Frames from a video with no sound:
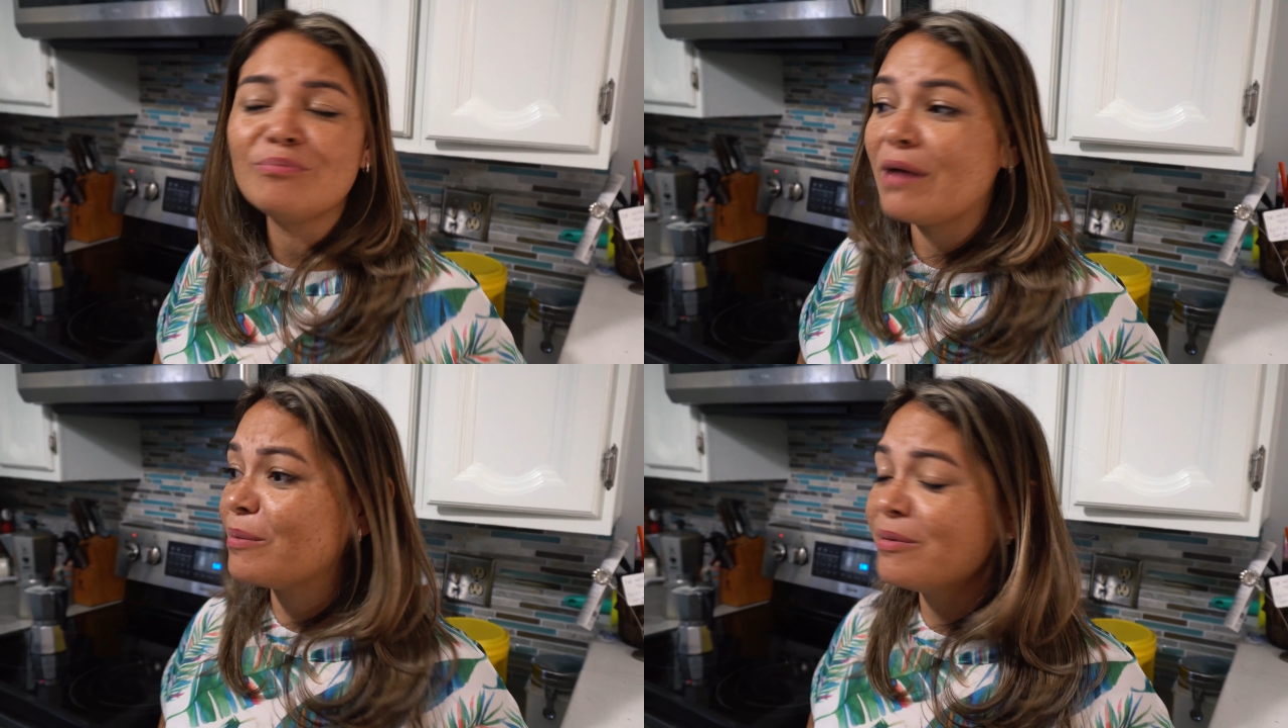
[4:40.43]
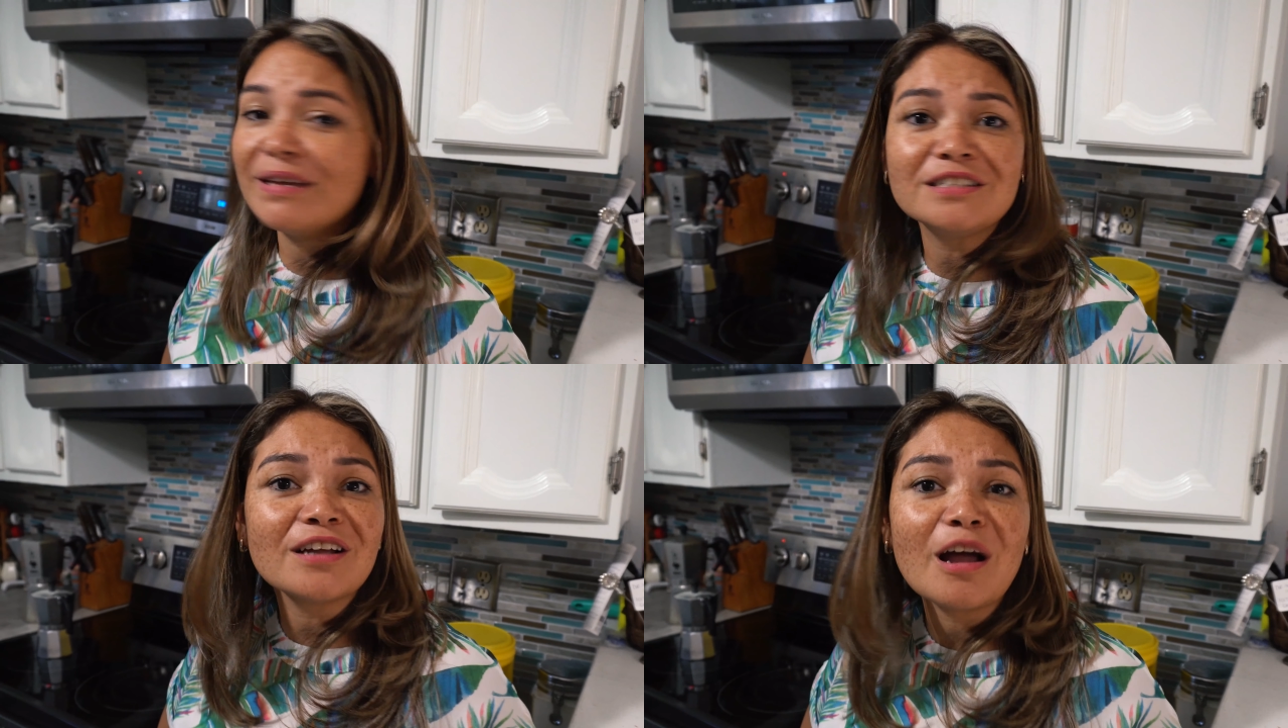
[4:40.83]
mommy
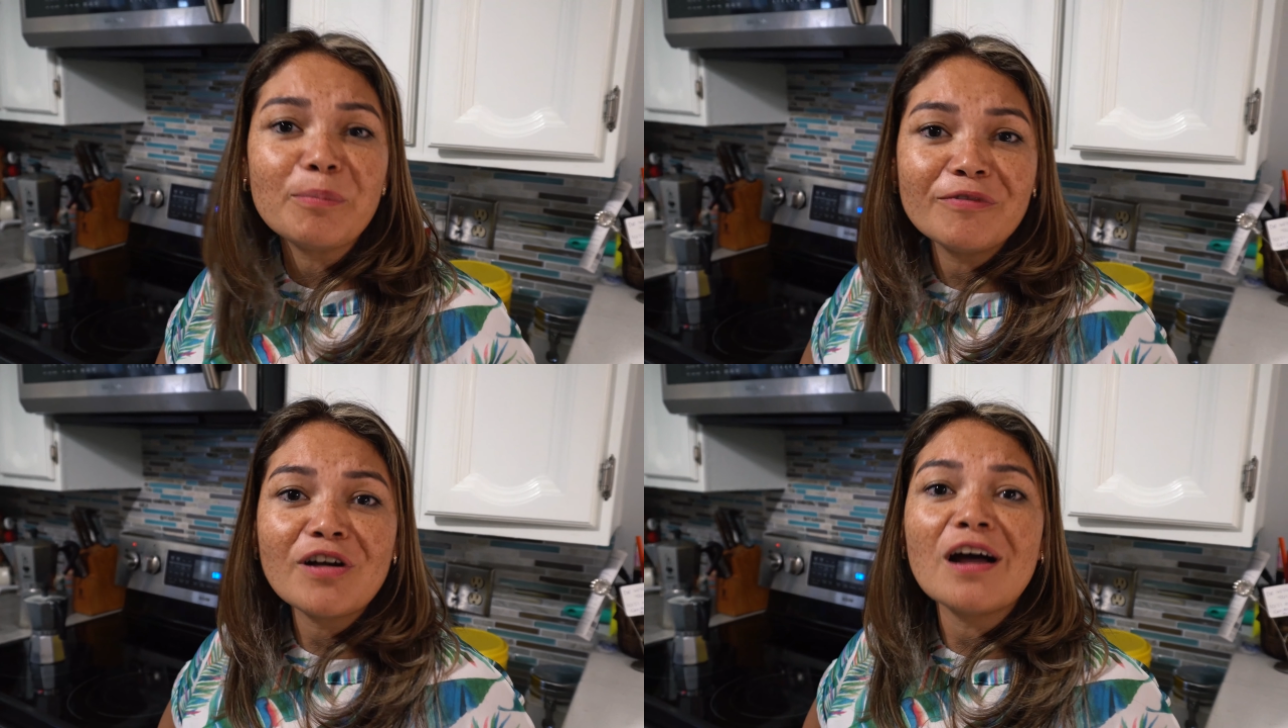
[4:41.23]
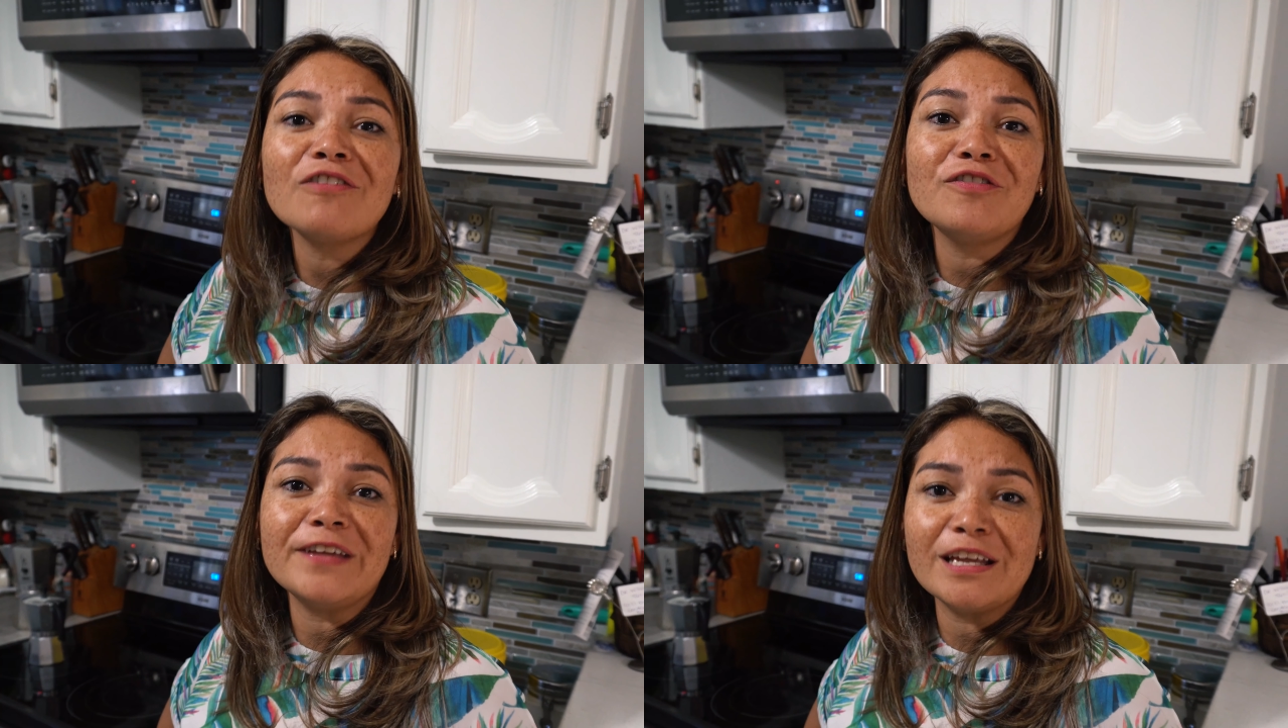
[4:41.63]
makes a cup of
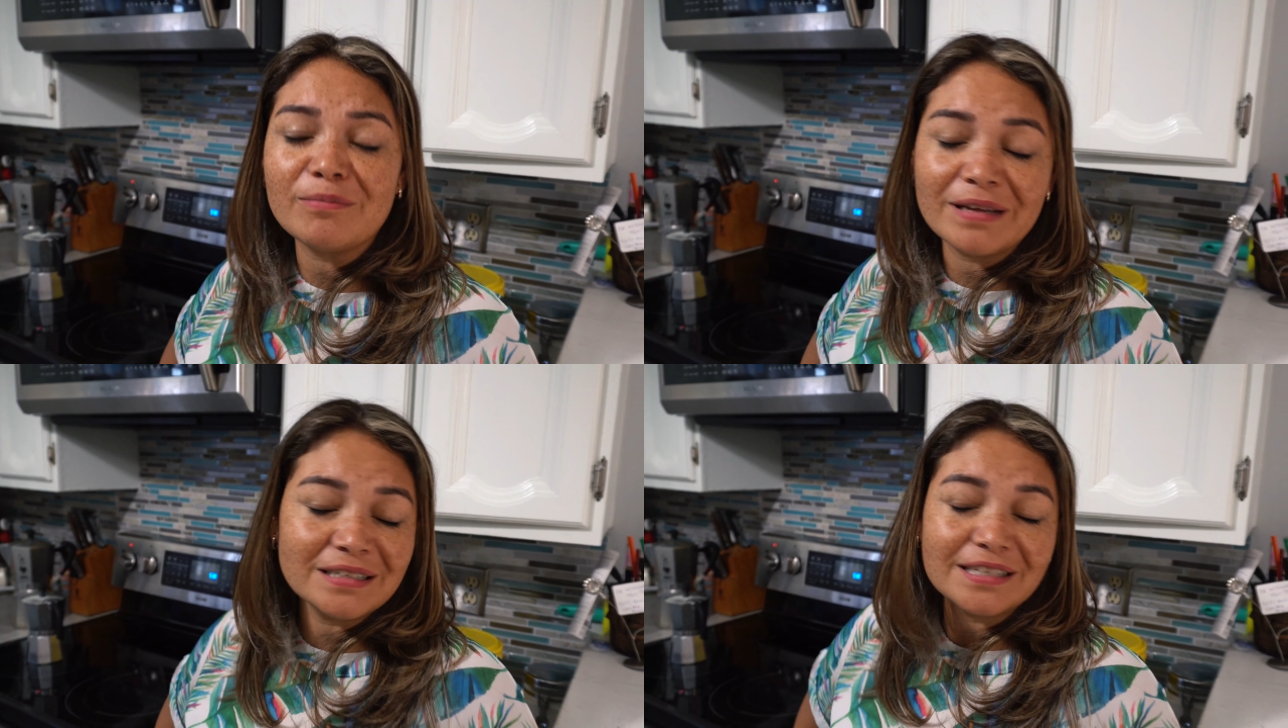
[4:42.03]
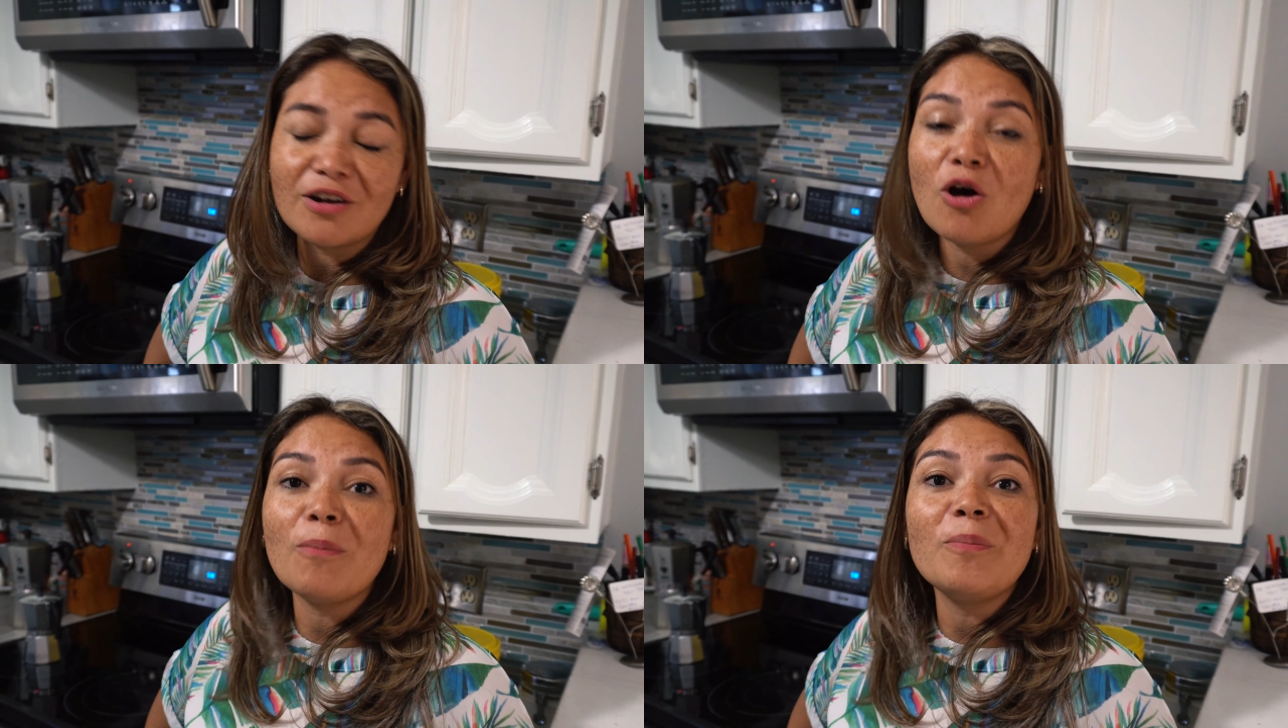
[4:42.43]
coffee and makes it
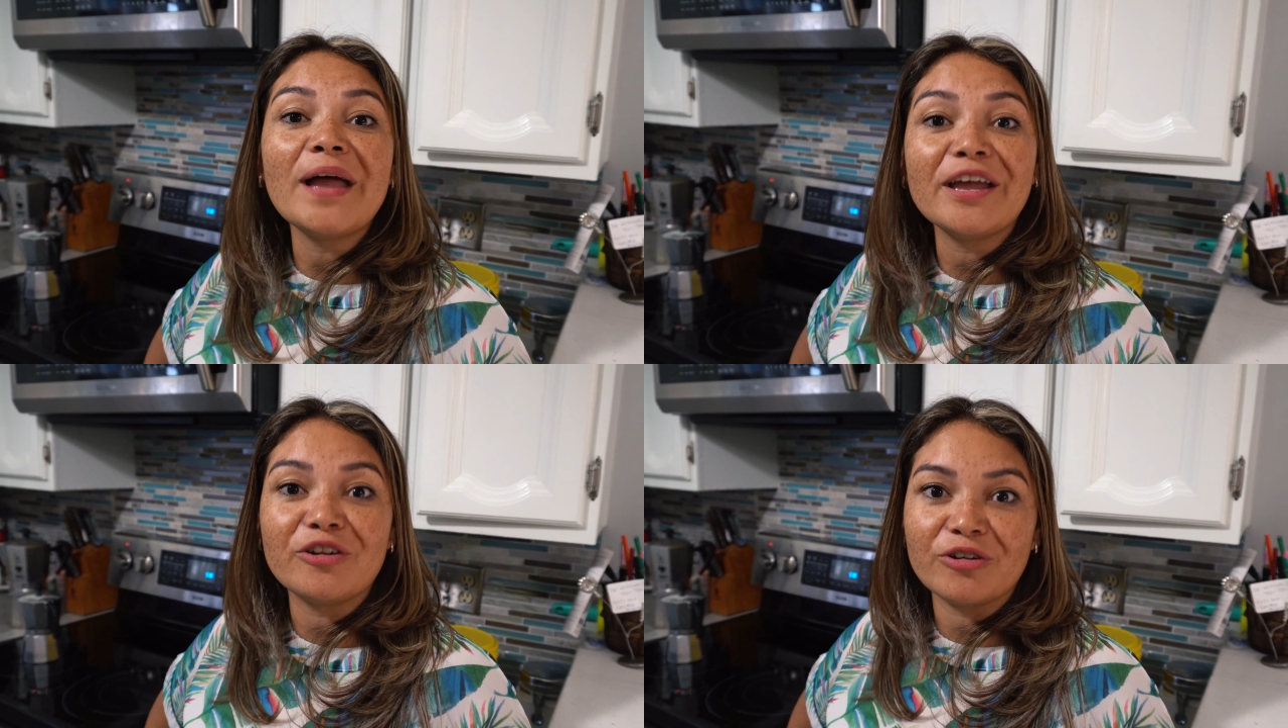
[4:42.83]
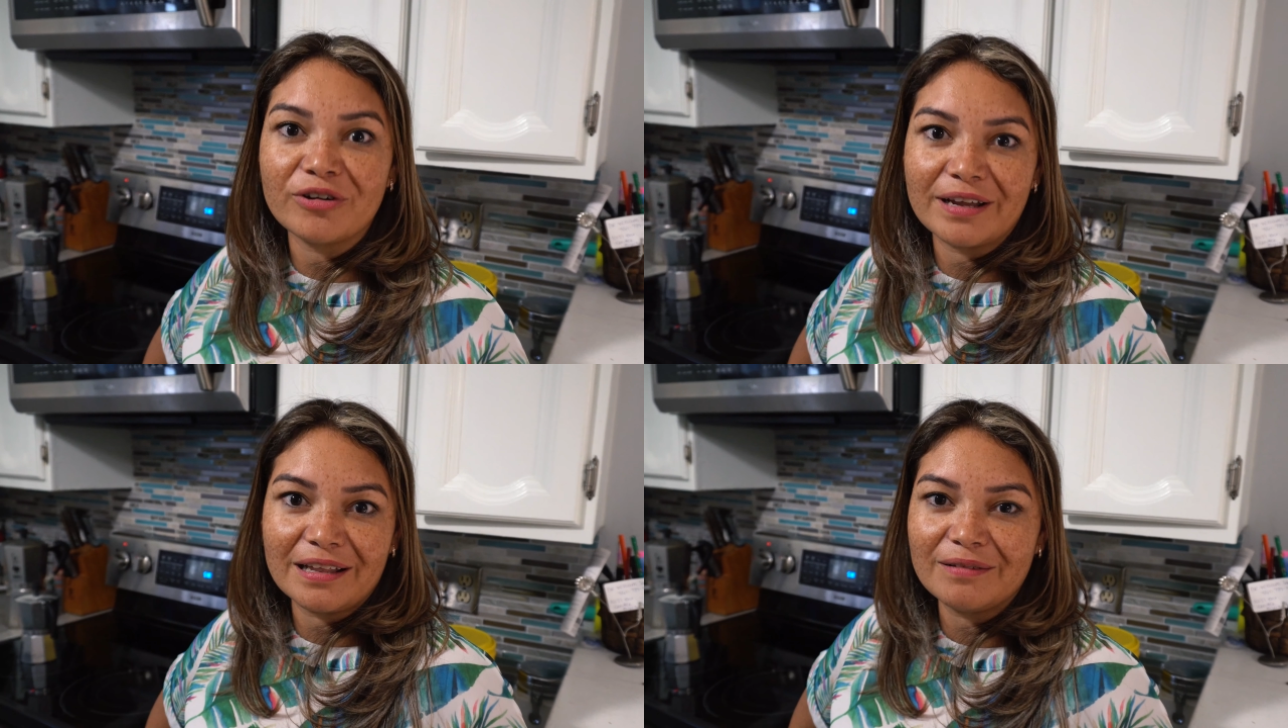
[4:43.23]
all better.
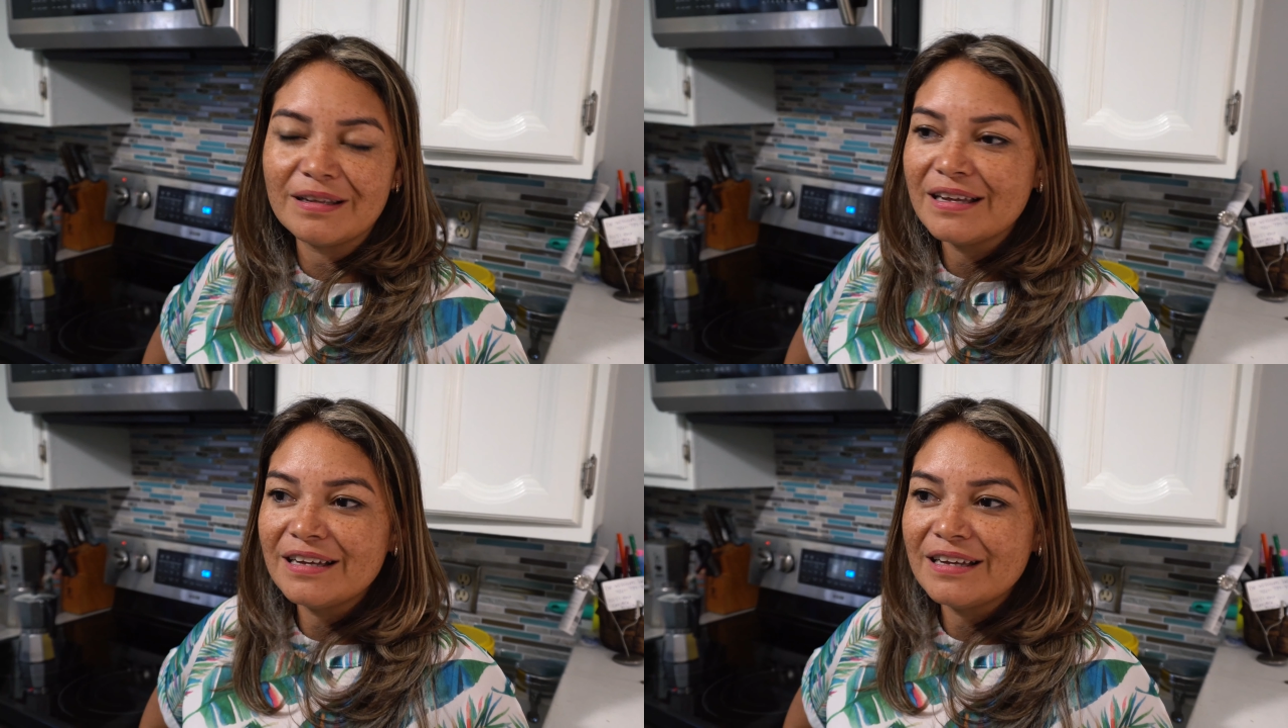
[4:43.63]
It